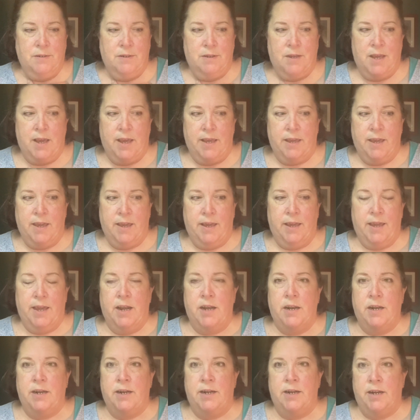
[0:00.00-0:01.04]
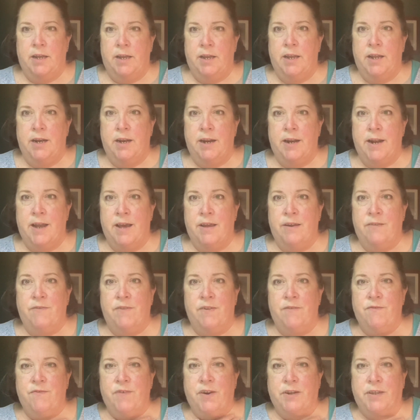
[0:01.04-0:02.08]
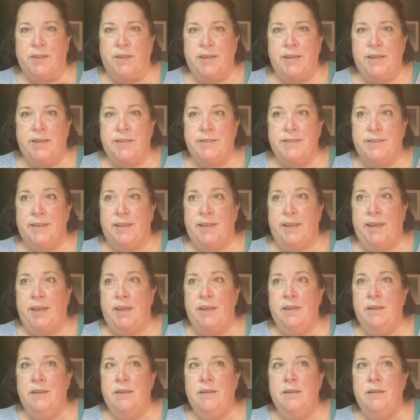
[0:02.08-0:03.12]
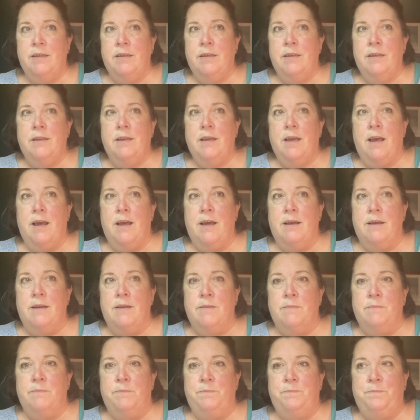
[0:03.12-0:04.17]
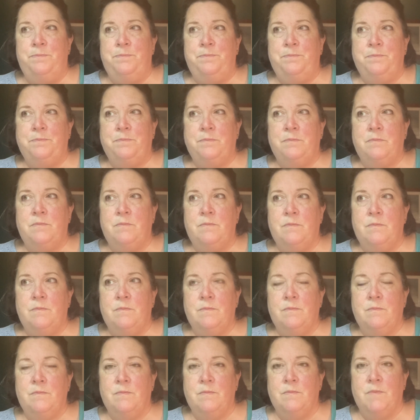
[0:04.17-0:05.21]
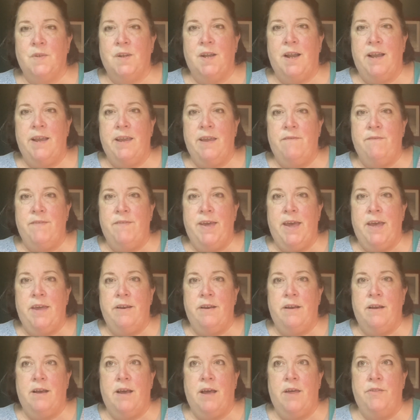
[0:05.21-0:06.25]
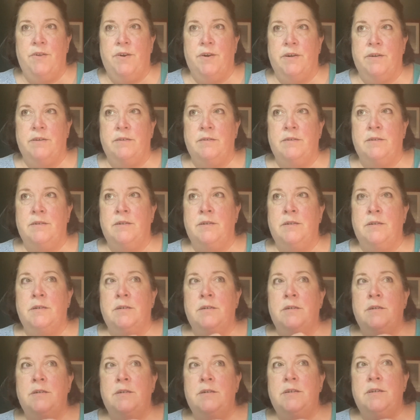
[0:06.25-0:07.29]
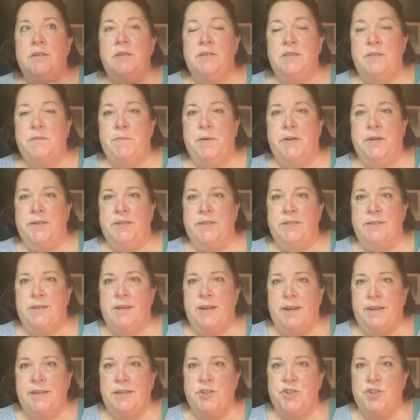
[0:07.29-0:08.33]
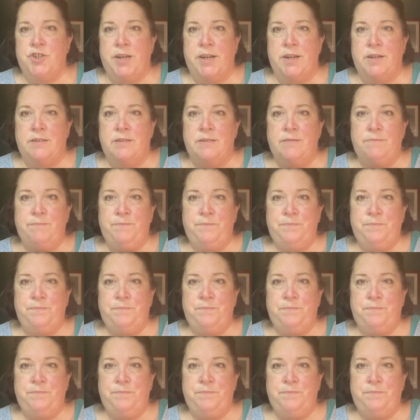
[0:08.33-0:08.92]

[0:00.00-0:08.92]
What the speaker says: I can get in and out of it fairly easily. I have had other spirits that I can channel,